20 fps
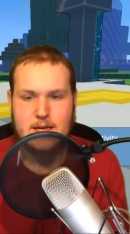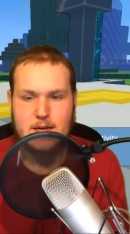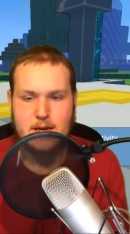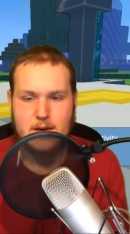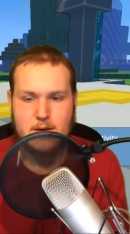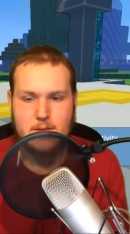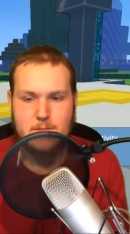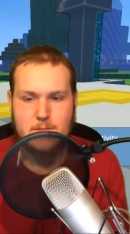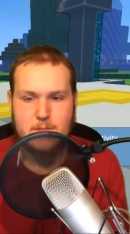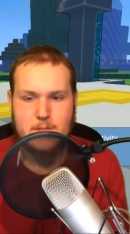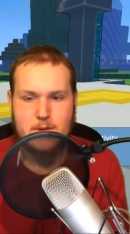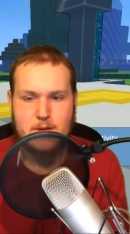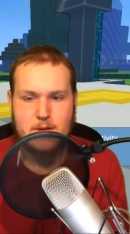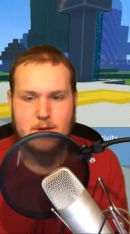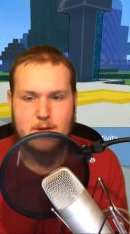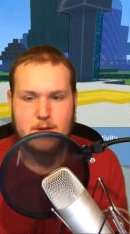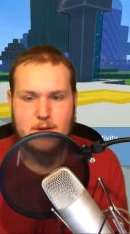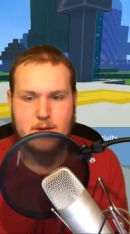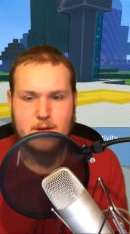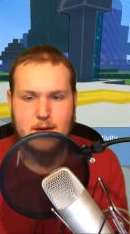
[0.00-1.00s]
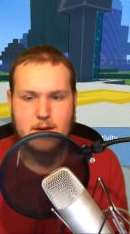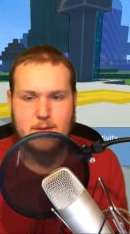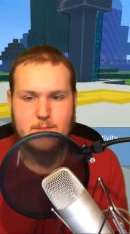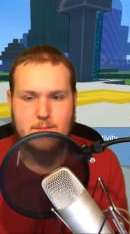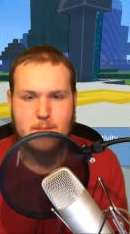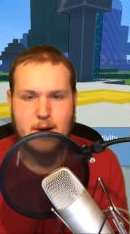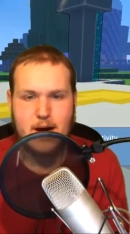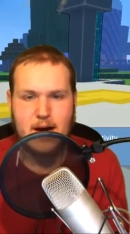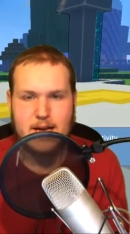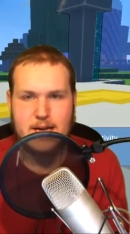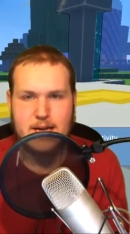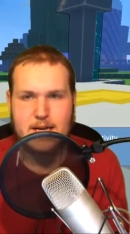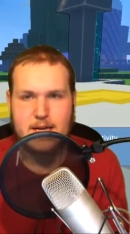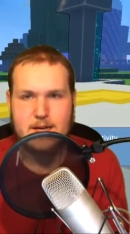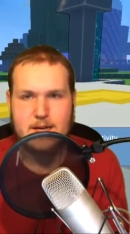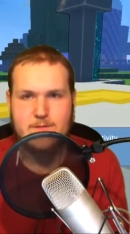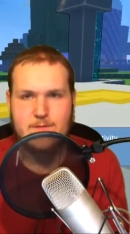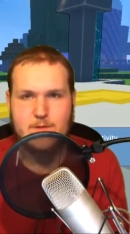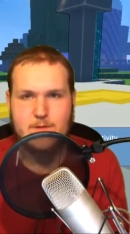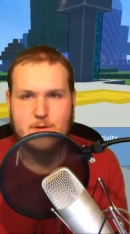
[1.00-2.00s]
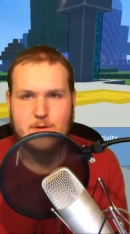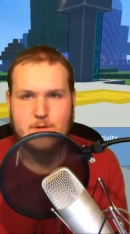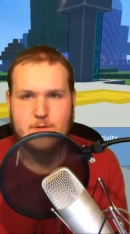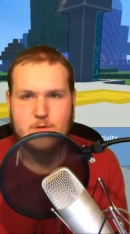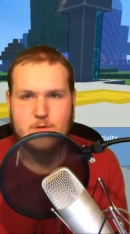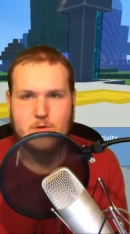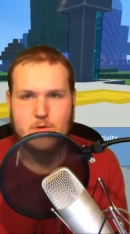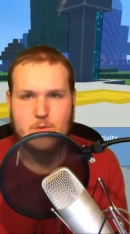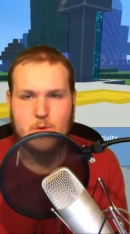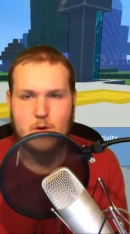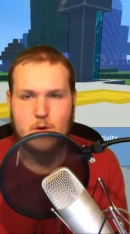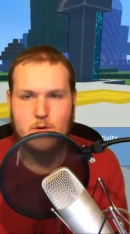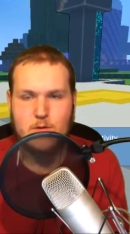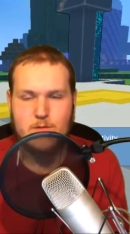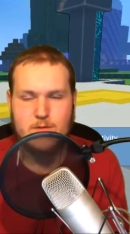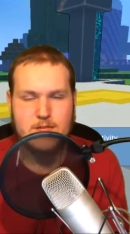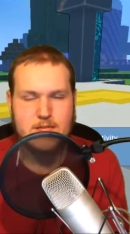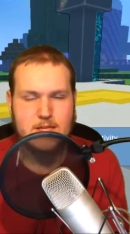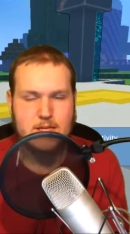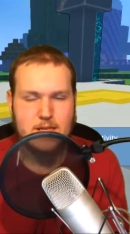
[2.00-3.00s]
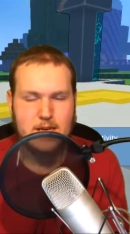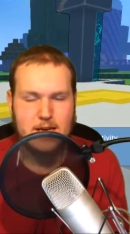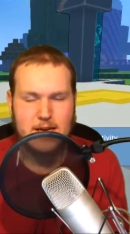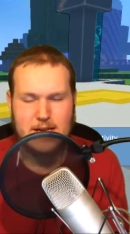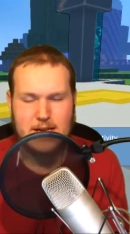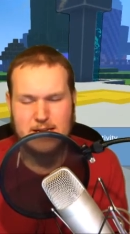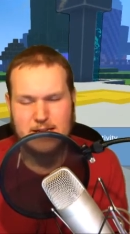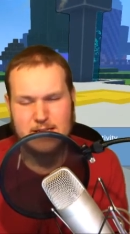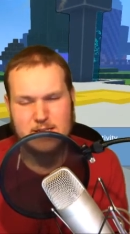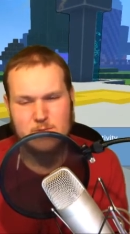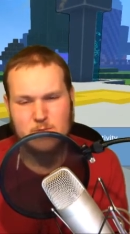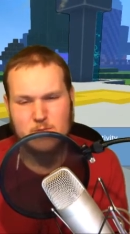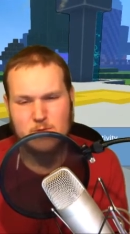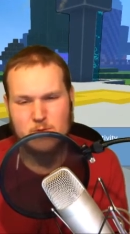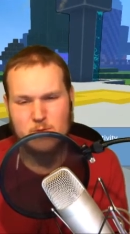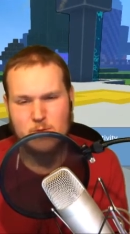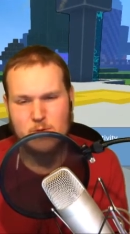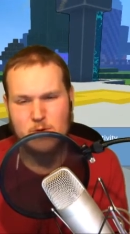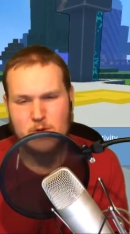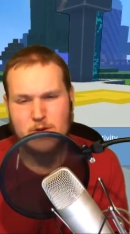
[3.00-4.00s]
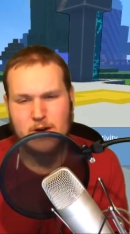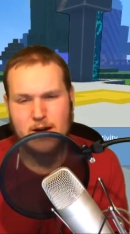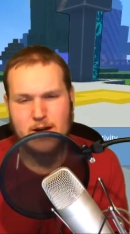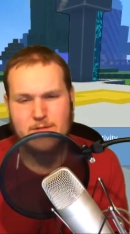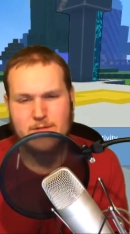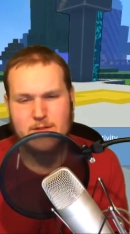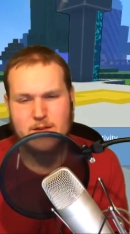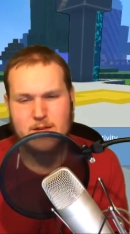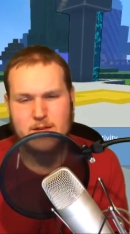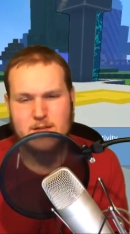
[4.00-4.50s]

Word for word: Uh, that modding for Trove isn't like it is in World of Warcraft.